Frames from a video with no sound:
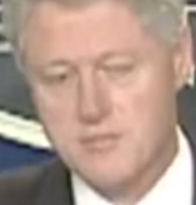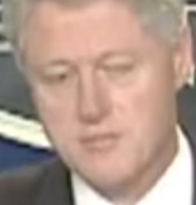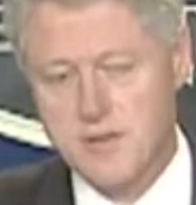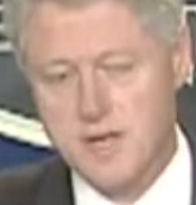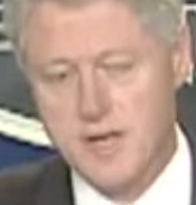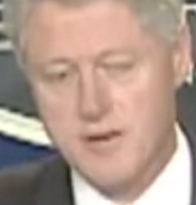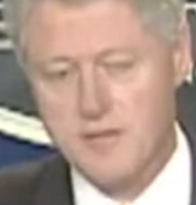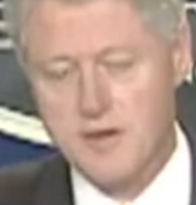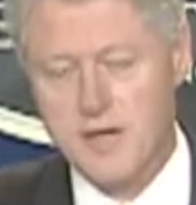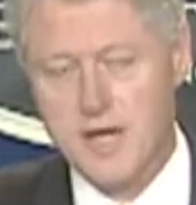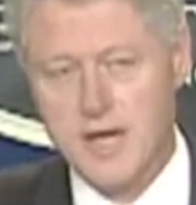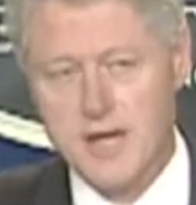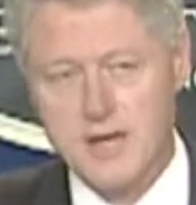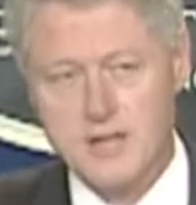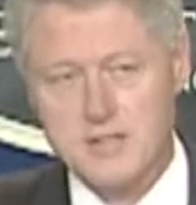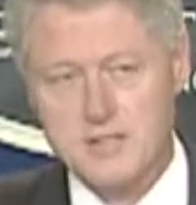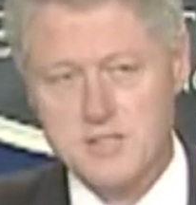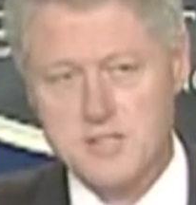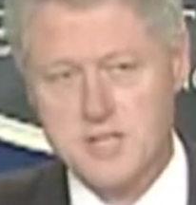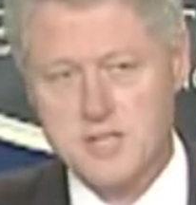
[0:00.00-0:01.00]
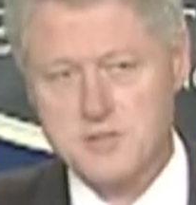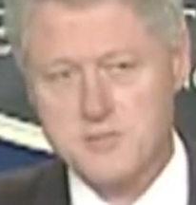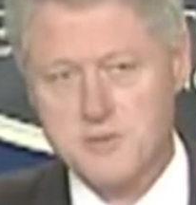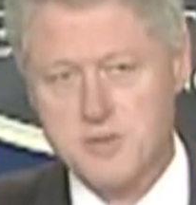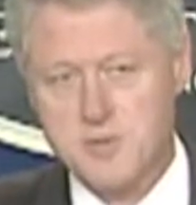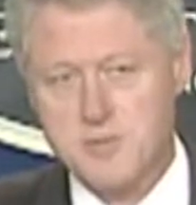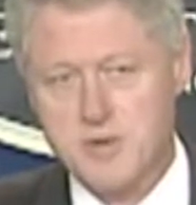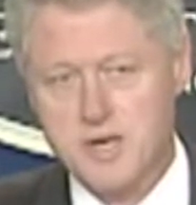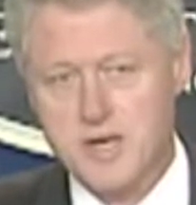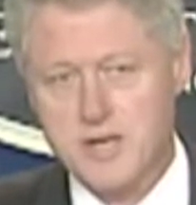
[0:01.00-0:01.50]
have a candid assessment
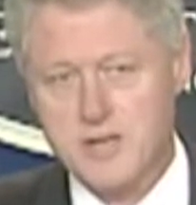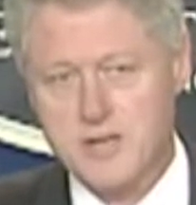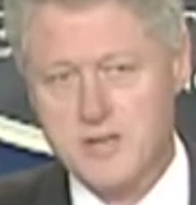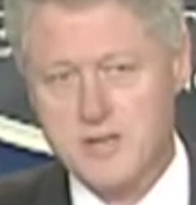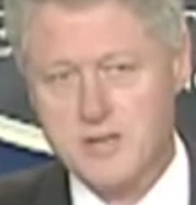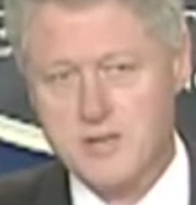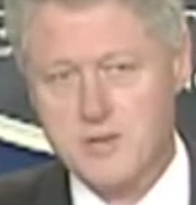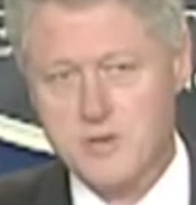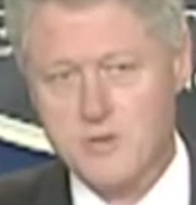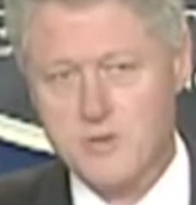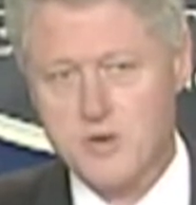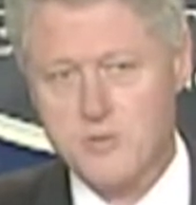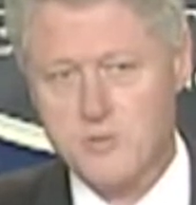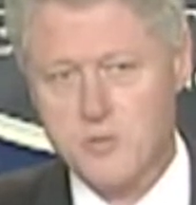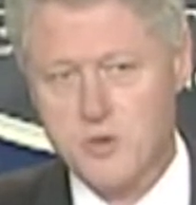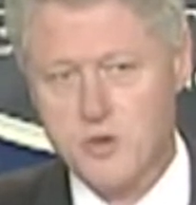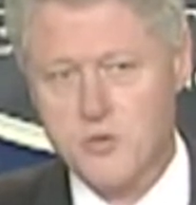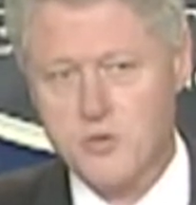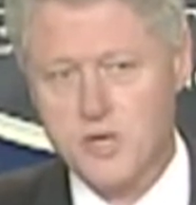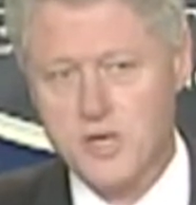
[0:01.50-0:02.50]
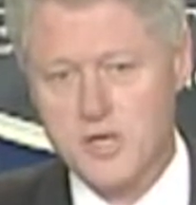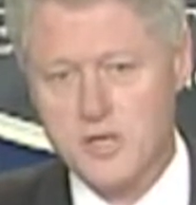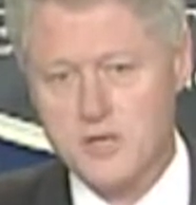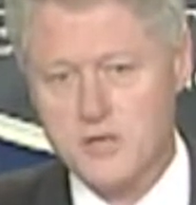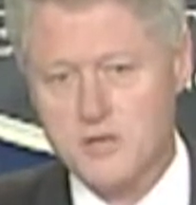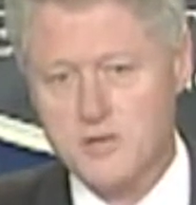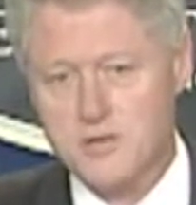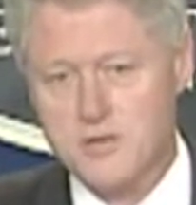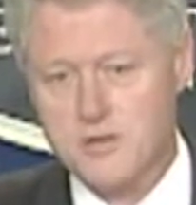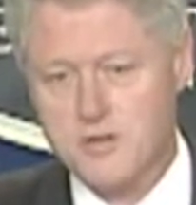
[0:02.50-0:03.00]
about what more we can
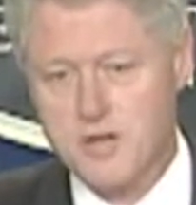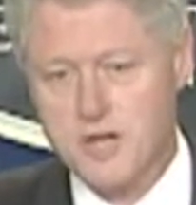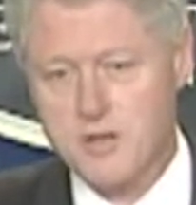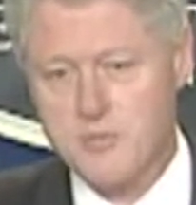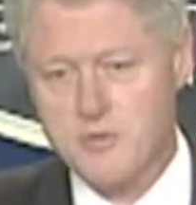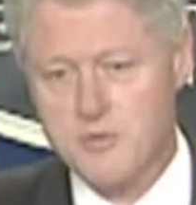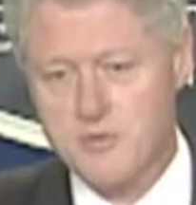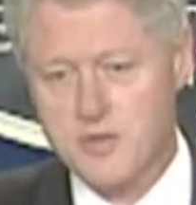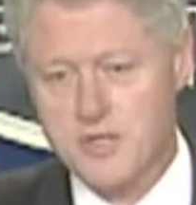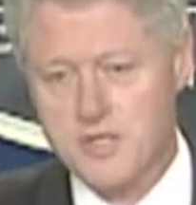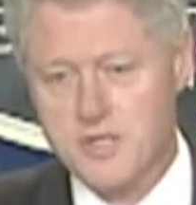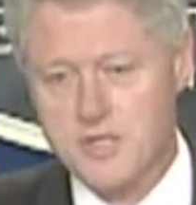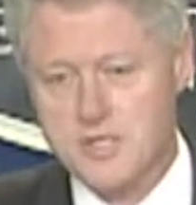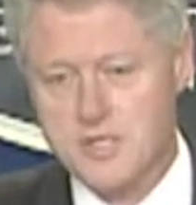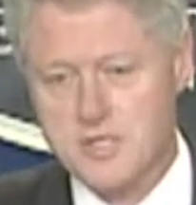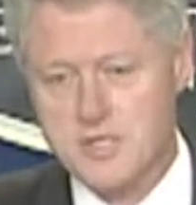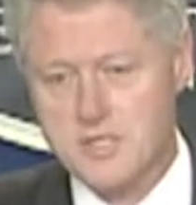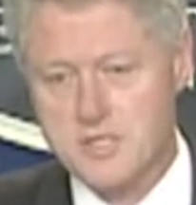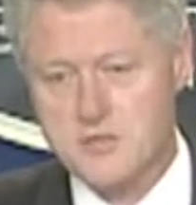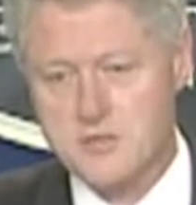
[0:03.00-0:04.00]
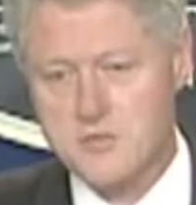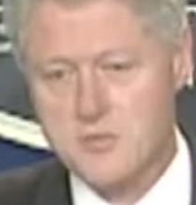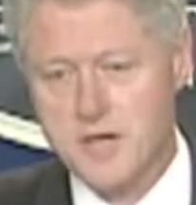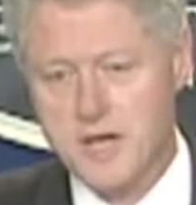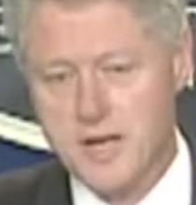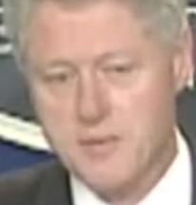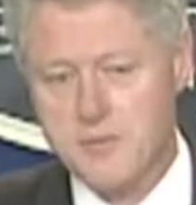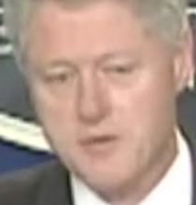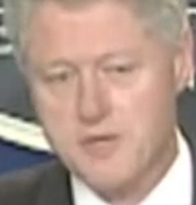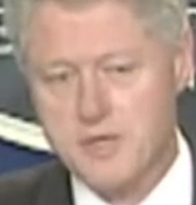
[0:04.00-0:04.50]
do to try to prevent these things from
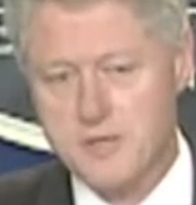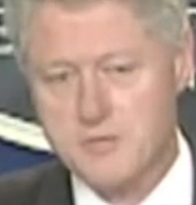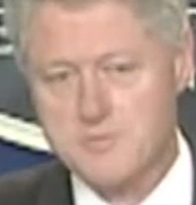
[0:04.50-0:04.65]
happening.